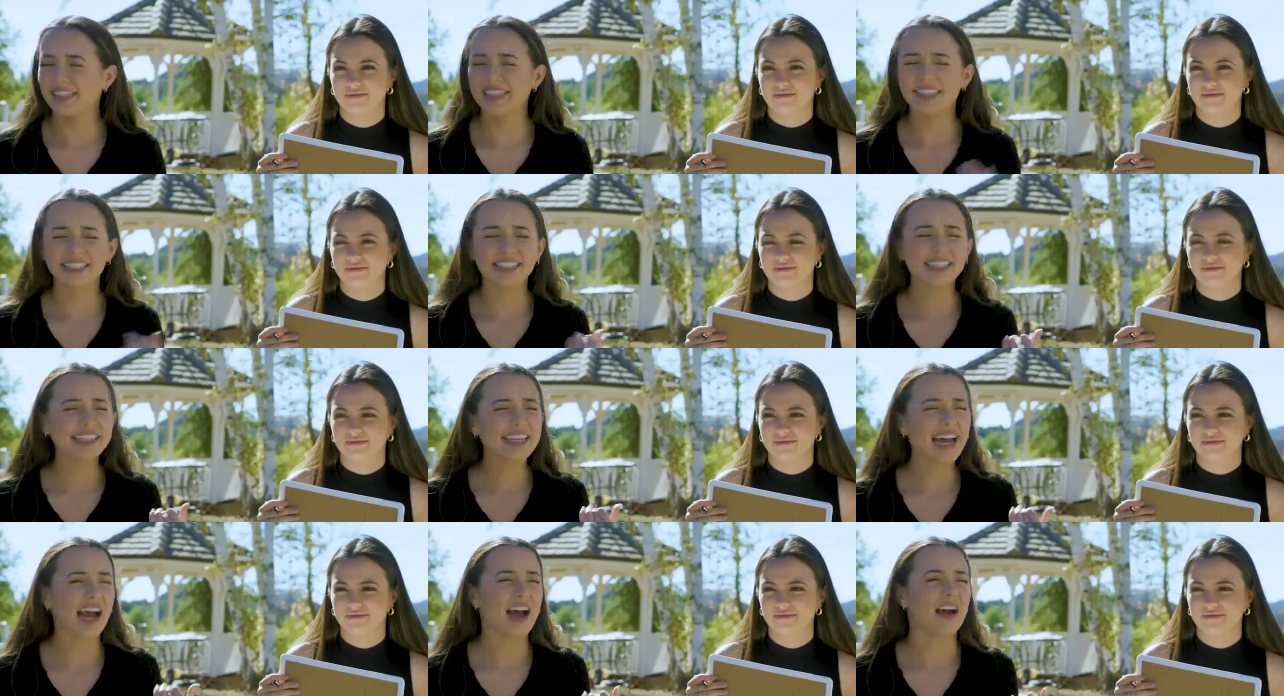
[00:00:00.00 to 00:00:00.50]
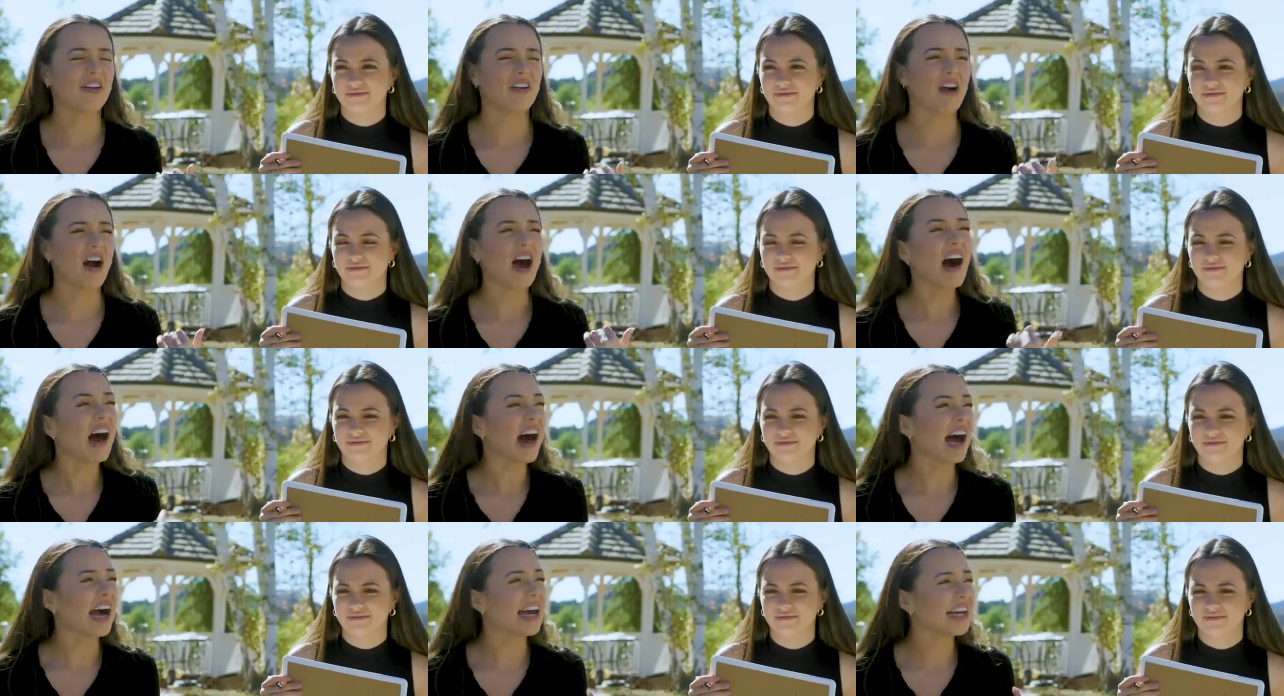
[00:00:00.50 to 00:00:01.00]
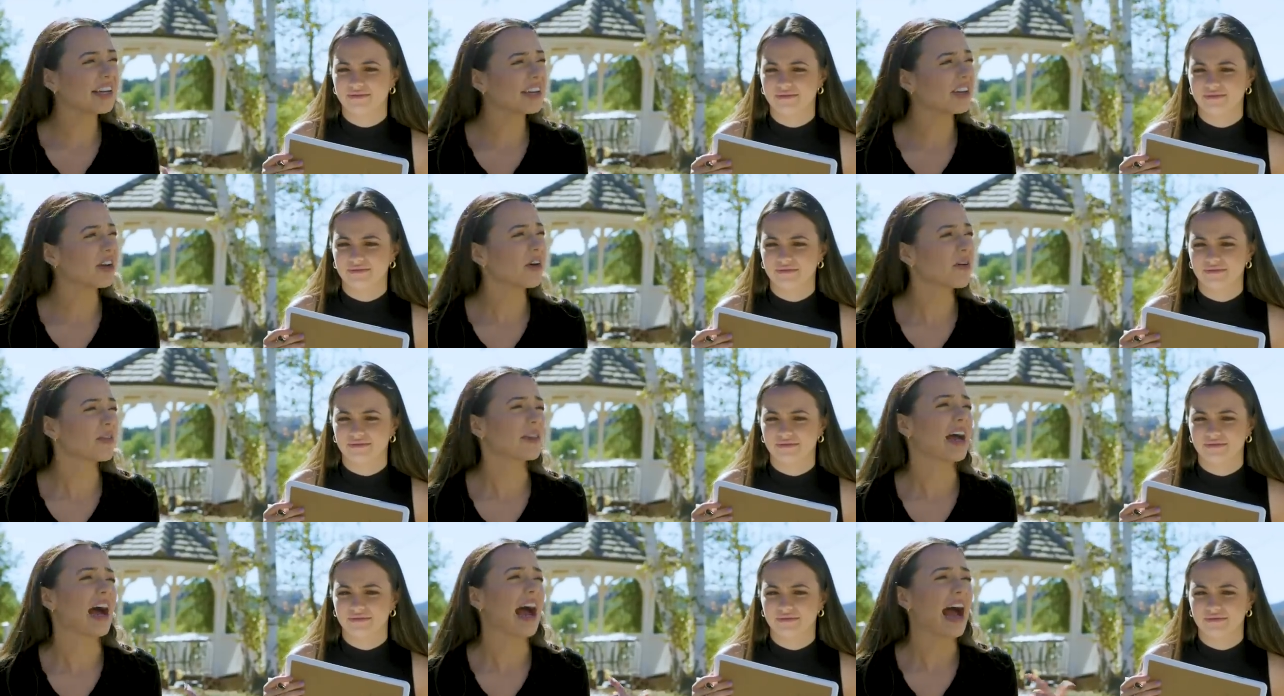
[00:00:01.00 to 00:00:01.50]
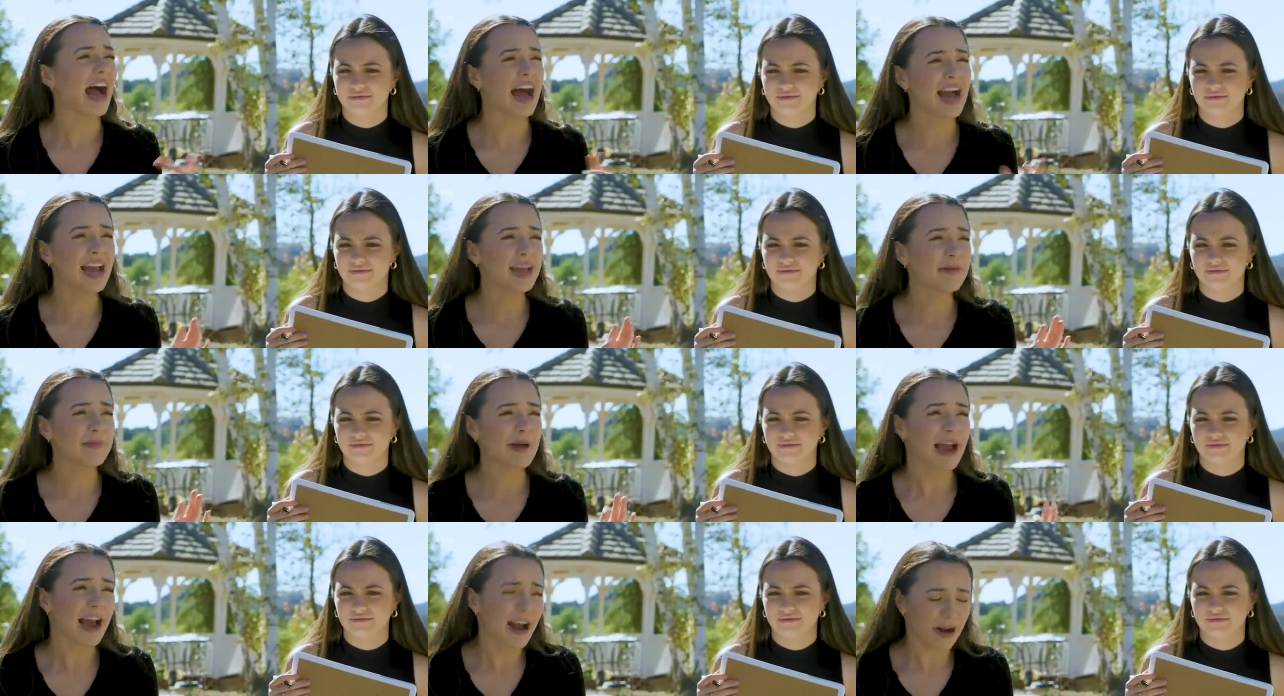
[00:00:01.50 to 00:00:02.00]
Speaker 1: This is how I know that
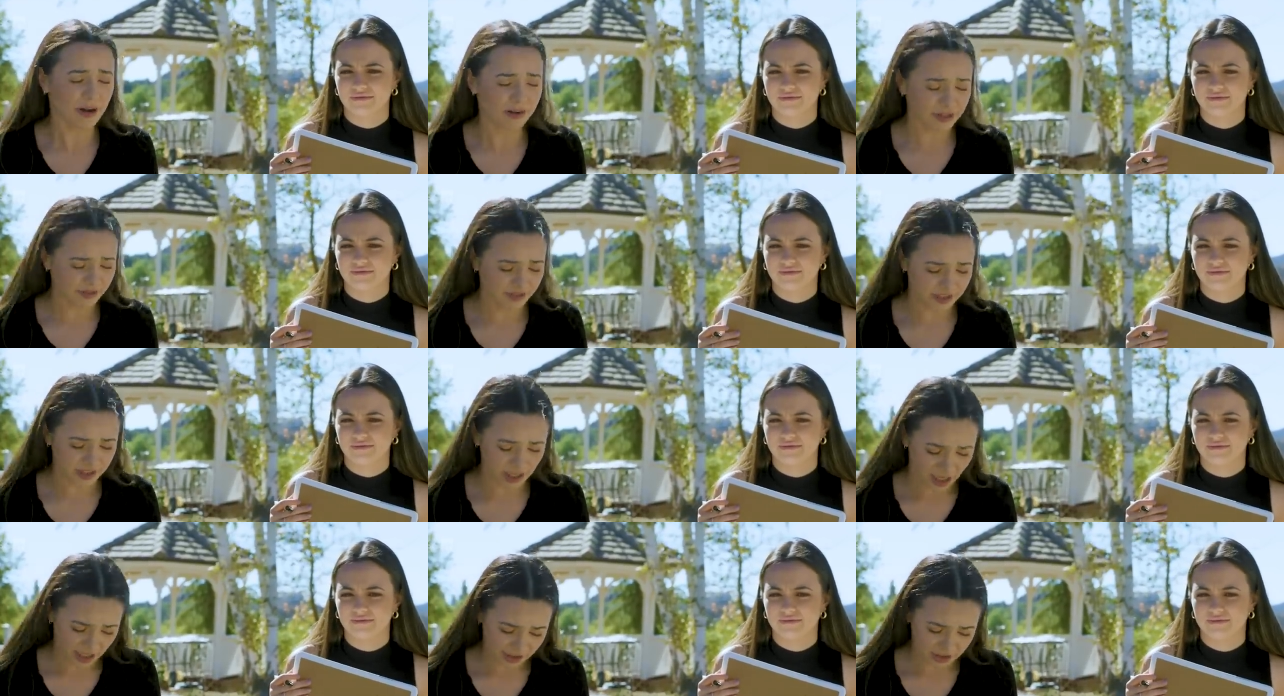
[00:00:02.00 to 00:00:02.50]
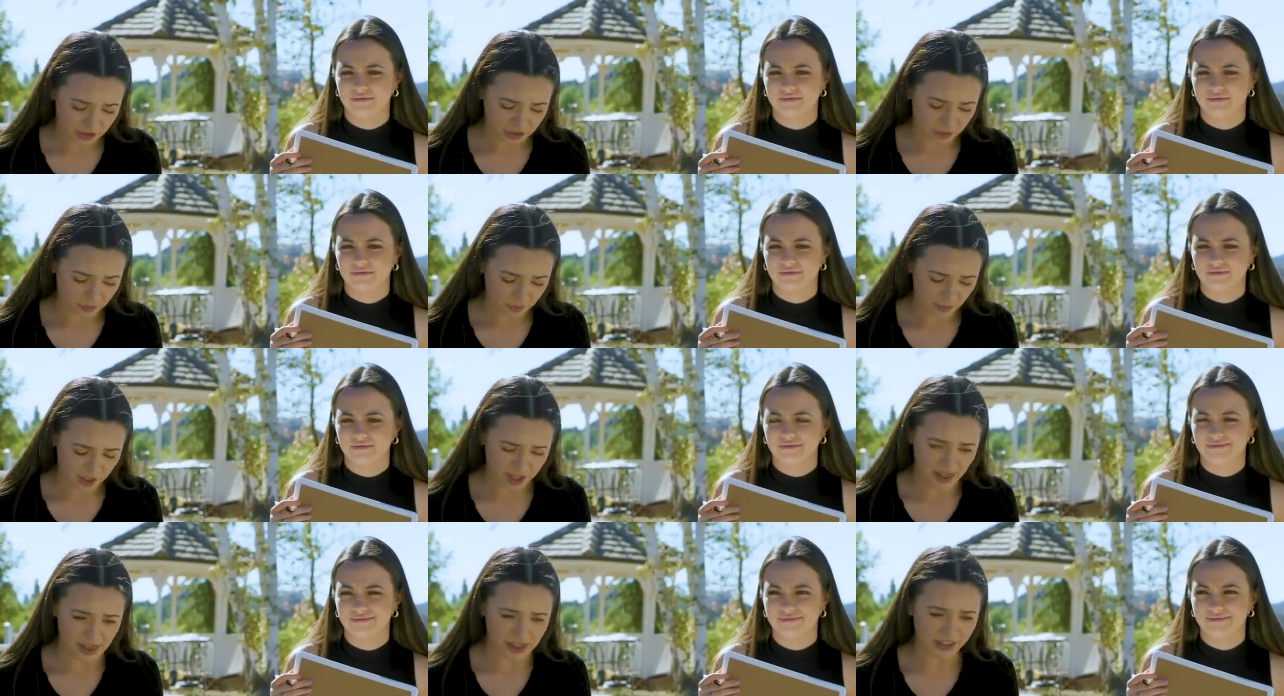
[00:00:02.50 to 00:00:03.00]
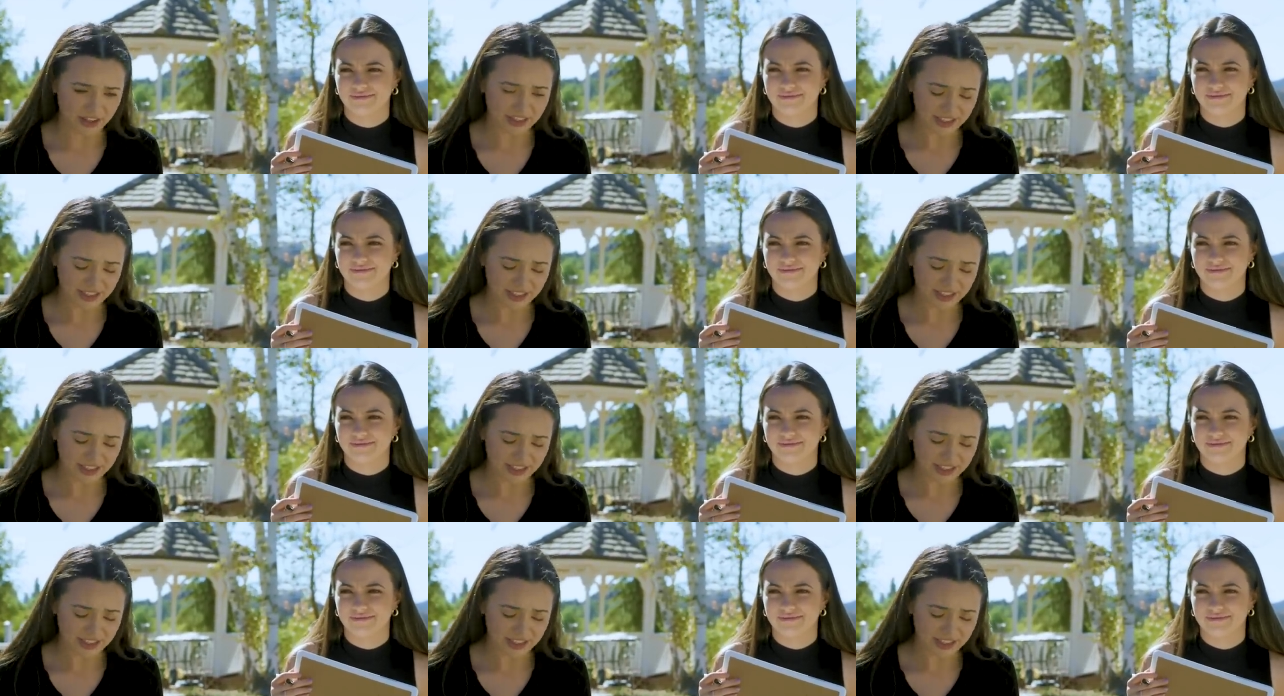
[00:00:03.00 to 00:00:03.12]
I'm out of touch with